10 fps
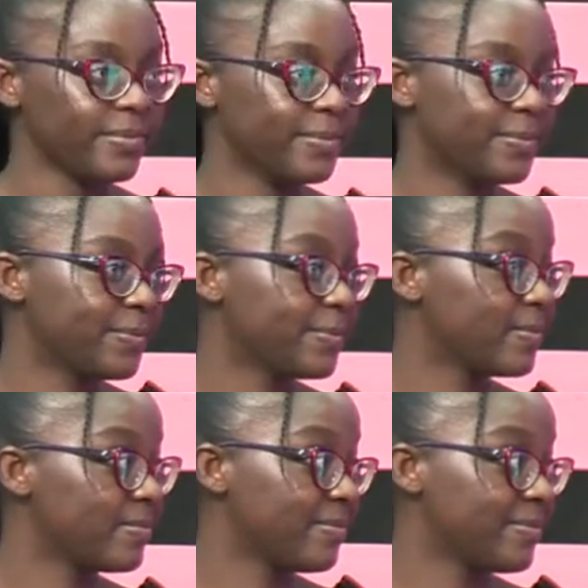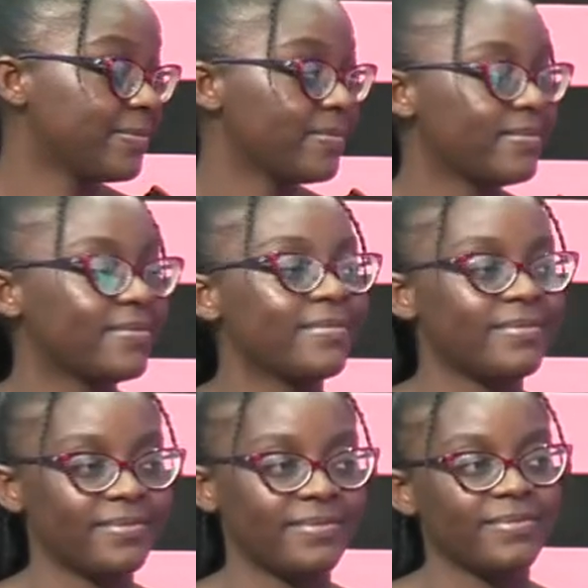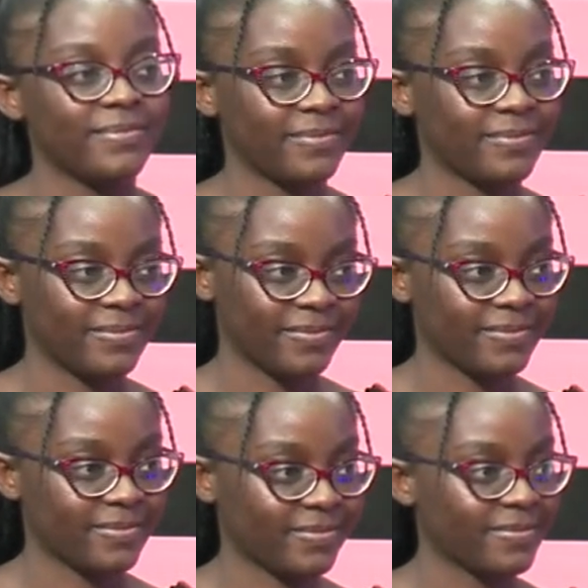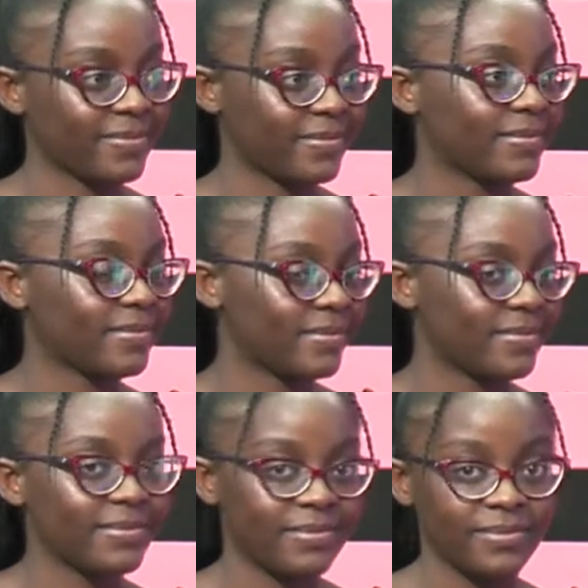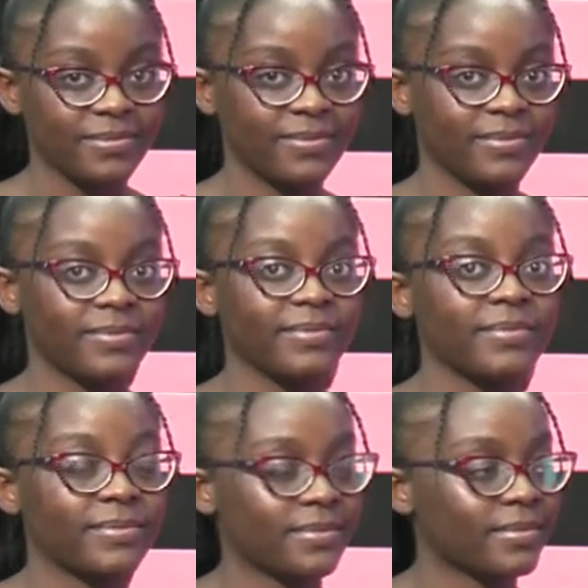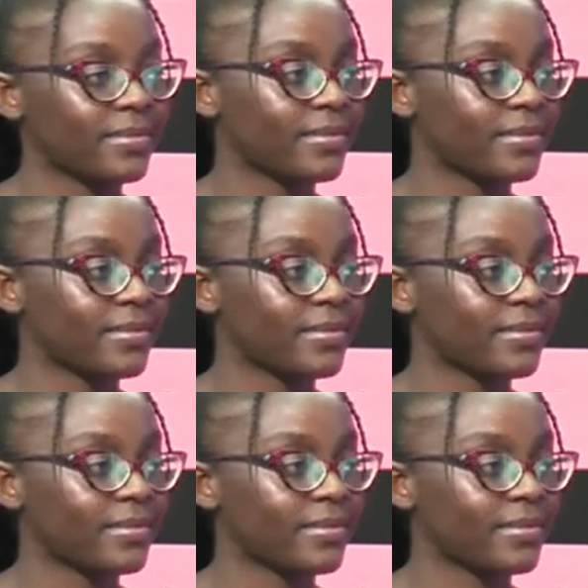(silent)